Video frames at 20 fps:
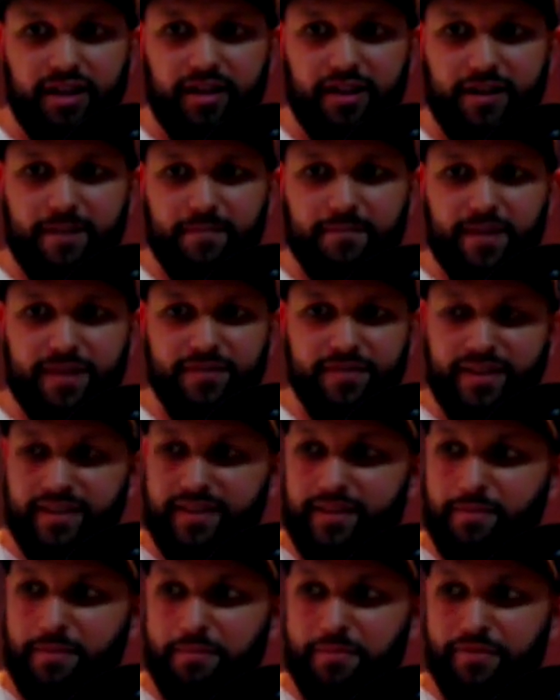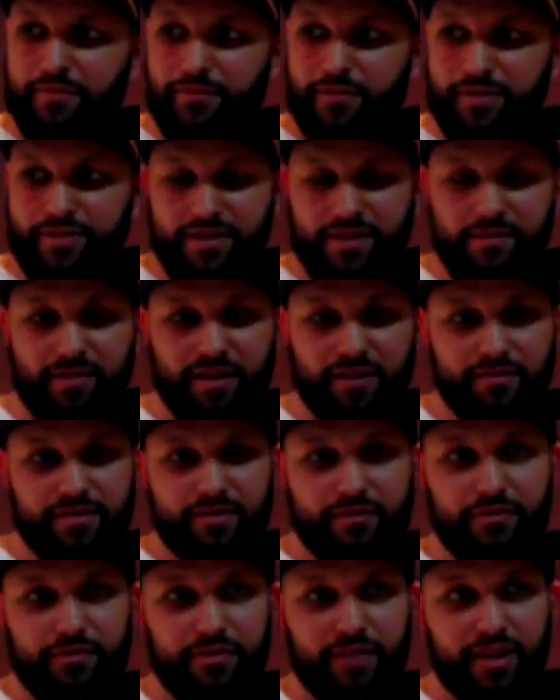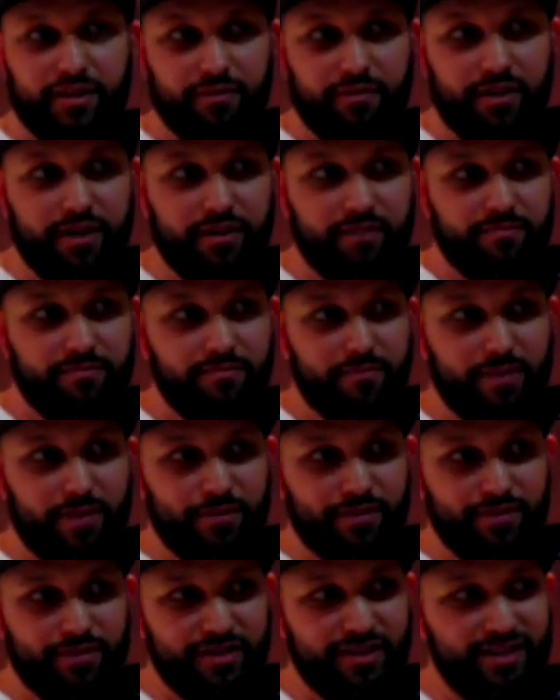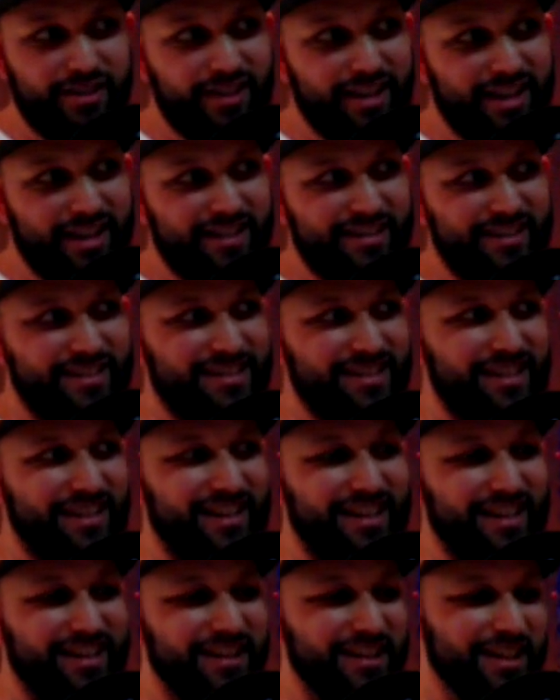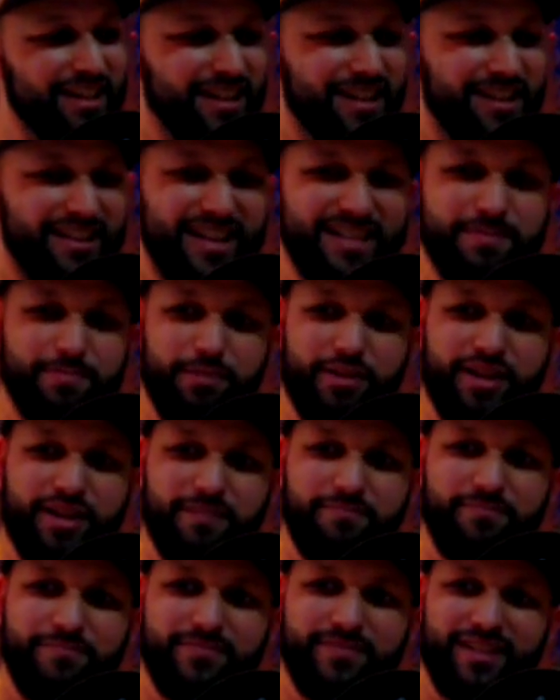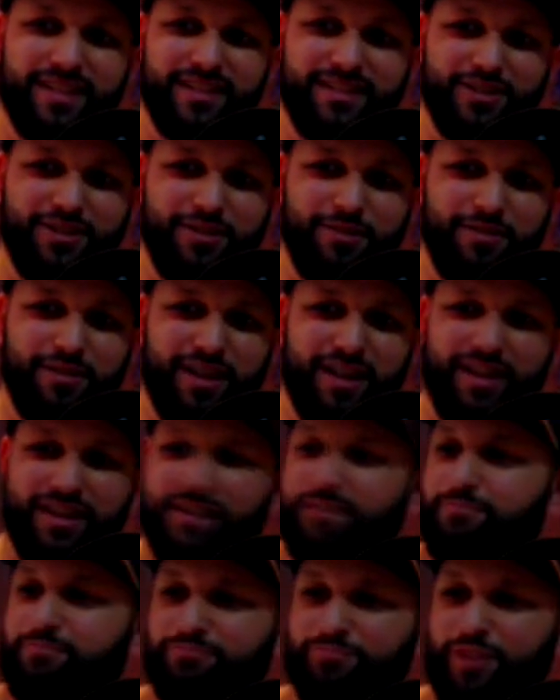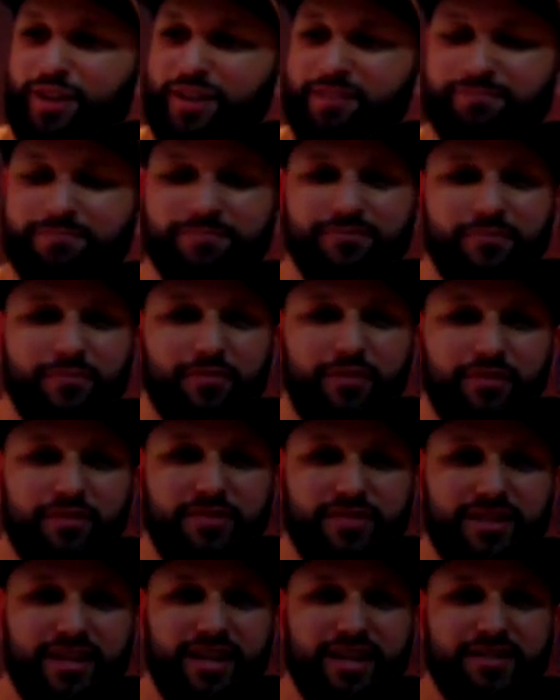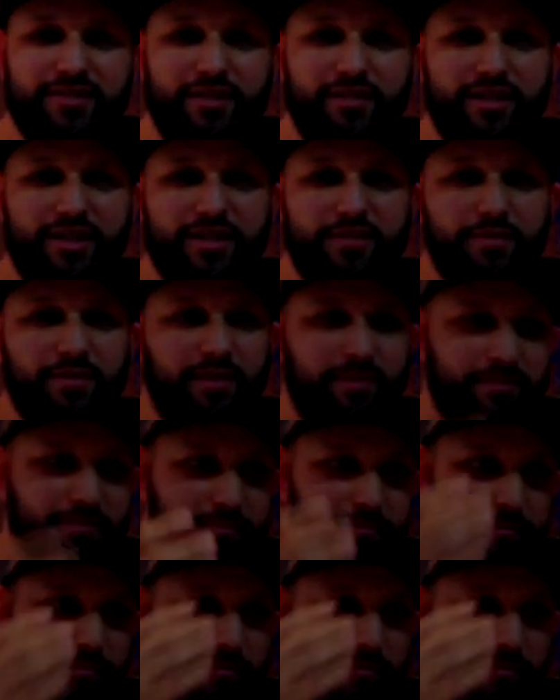I think that might be the first time anyone's ever thanked Reddit publicly. And that's about it. All right. We'll see you guys all next week.